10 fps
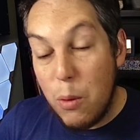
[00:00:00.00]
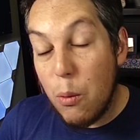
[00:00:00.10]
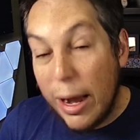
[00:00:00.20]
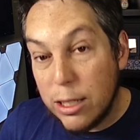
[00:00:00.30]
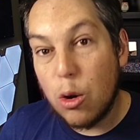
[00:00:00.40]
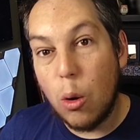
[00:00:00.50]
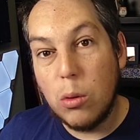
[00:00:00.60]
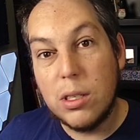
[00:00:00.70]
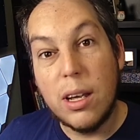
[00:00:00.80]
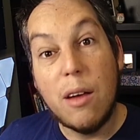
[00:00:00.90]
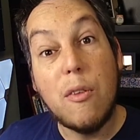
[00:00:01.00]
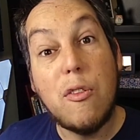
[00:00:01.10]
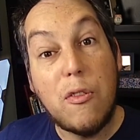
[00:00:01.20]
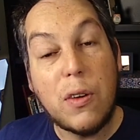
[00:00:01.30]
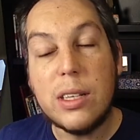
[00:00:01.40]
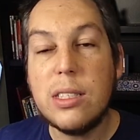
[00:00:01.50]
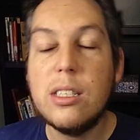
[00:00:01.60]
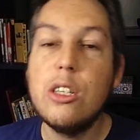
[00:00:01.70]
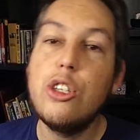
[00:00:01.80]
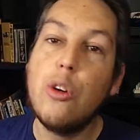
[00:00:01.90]
We write code
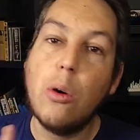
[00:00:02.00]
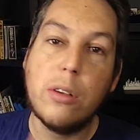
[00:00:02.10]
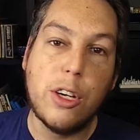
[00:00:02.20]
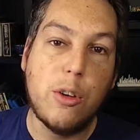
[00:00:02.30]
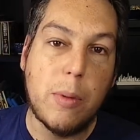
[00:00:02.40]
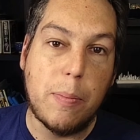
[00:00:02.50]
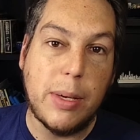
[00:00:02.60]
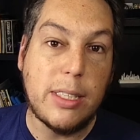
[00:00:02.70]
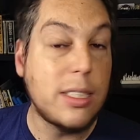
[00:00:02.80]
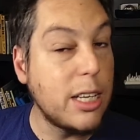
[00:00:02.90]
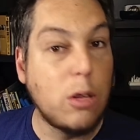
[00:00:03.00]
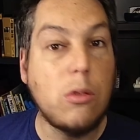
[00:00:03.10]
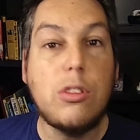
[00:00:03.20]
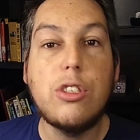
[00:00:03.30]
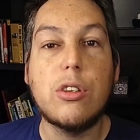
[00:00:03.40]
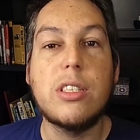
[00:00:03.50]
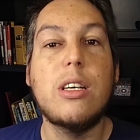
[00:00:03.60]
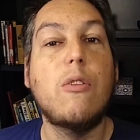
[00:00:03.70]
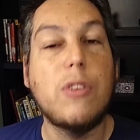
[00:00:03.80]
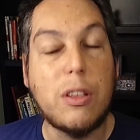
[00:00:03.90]
First, to other human beings, including
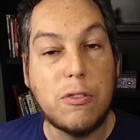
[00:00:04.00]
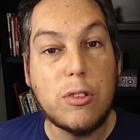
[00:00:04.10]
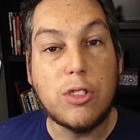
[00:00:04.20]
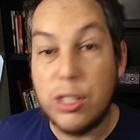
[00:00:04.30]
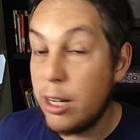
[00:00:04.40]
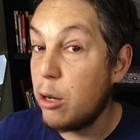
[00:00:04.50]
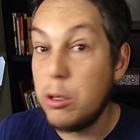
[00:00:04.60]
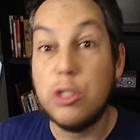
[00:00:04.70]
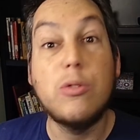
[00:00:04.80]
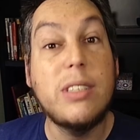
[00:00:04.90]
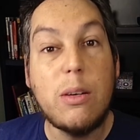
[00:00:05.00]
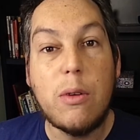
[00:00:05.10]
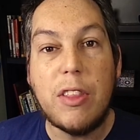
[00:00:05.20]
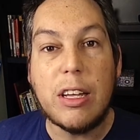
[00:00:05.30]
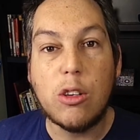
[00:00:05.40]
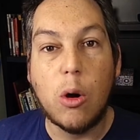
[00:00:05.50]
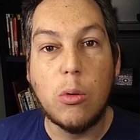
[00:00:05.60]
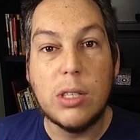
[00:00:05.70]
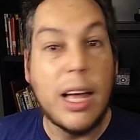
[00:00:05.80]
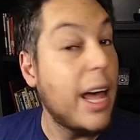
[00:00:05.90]
yourself in the future, that are going to deal with that
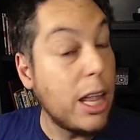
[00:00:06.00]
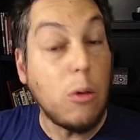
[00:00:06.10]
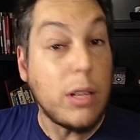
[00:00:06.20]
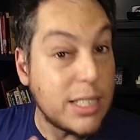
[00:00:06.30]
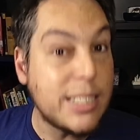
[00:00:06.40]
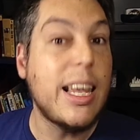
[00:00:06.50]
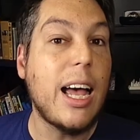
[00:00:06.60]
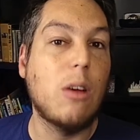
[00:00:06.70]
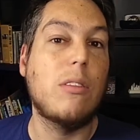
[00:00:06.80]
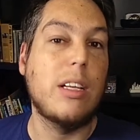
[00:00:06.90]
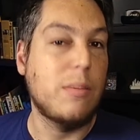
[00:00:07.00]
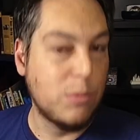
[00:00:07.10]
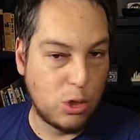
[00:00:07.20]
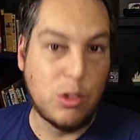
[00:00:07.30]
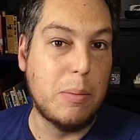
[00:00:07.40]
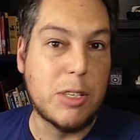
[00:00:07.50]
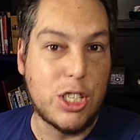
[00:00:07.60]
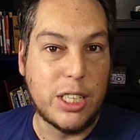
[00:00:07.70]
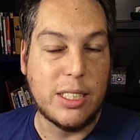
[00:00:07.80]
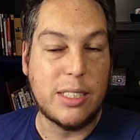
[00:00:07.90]
code, and only secondly, to the
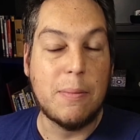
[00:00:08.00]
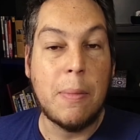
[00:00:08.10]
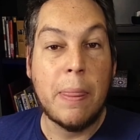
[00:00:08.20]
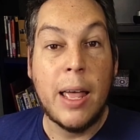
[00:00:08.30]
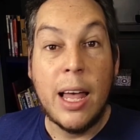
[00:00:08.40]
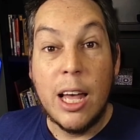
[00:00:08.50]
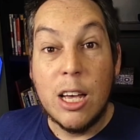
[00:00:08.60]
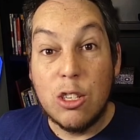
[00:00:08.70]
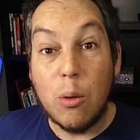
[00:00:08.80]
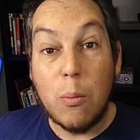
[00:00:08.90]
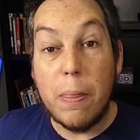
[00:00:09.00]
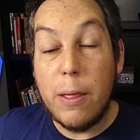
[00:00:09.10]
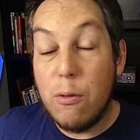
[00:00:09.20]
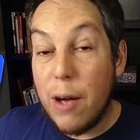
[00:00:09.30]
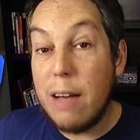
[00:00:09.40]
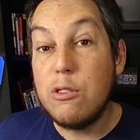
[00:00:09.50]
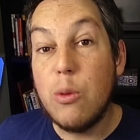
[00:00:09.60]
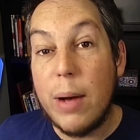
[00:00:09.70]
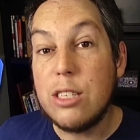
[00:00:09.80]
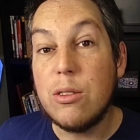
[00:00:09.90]
machines. So you have
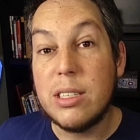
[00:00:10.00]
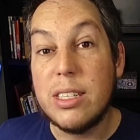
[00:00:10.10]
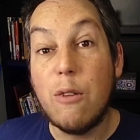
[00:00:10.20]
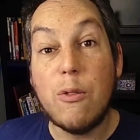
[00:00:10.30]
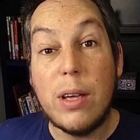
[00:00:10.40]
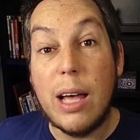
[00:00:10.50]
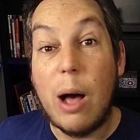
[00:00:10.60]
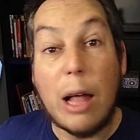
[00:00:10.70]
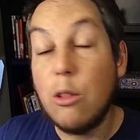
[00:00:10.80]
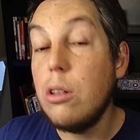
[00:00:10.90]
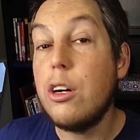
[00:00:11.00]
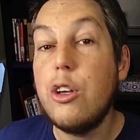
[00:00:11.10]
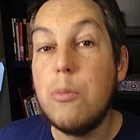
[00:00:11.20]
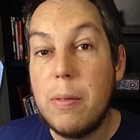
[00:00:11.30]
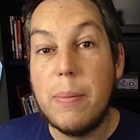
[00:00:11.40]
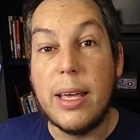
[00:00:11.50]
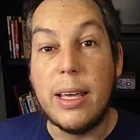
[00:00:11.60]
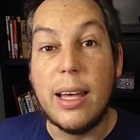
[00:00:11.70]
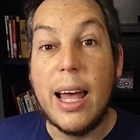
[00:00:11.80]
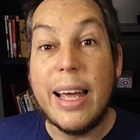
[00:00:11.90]
to ask yourself, another human
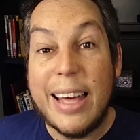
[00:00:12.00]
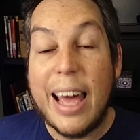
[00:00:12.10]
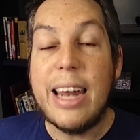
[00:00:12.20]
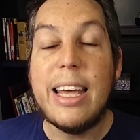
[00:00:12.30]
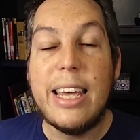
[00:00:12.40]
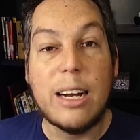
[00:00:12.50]
being getting